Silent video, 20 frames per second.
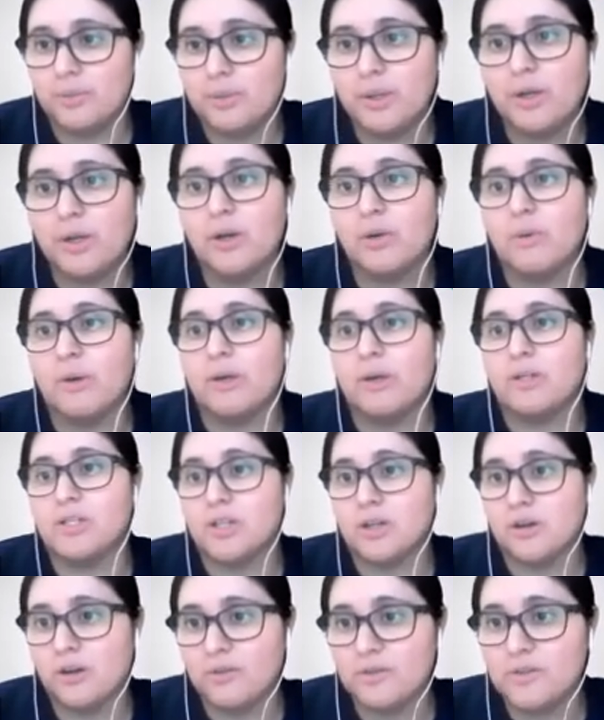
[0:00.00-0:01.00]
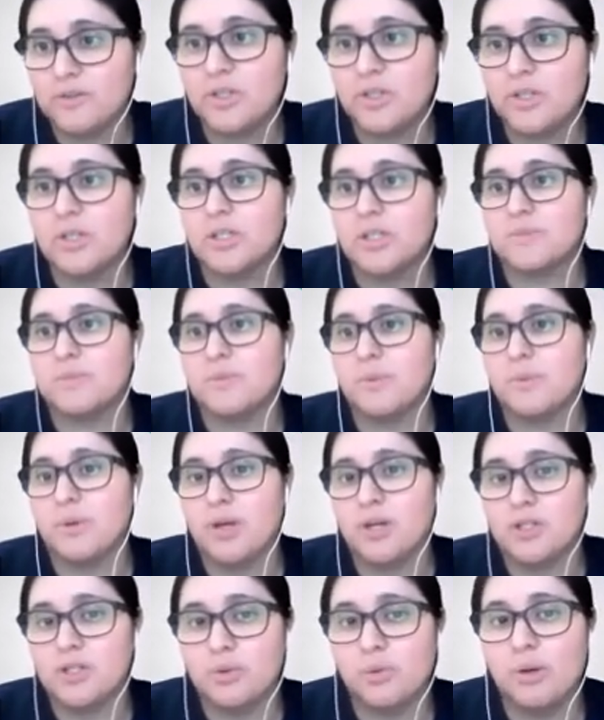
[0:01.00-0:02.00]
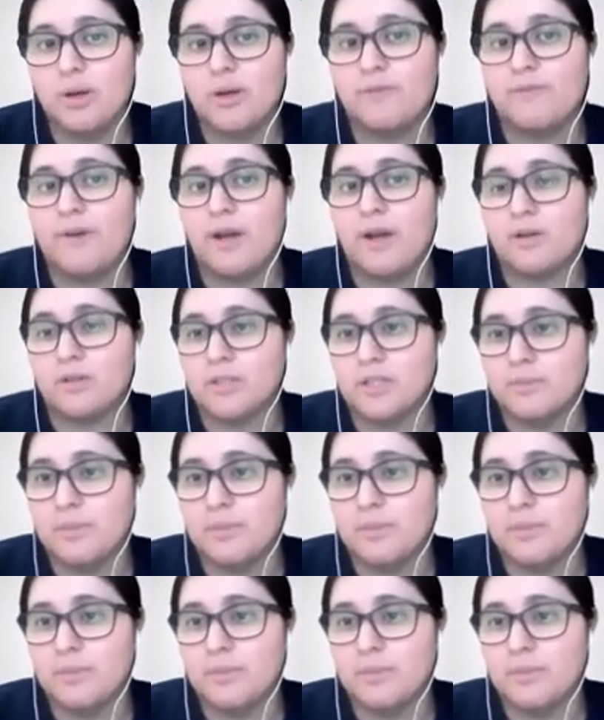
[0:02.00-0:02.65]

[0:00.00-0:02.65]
You know, we serve students, but we also want faculty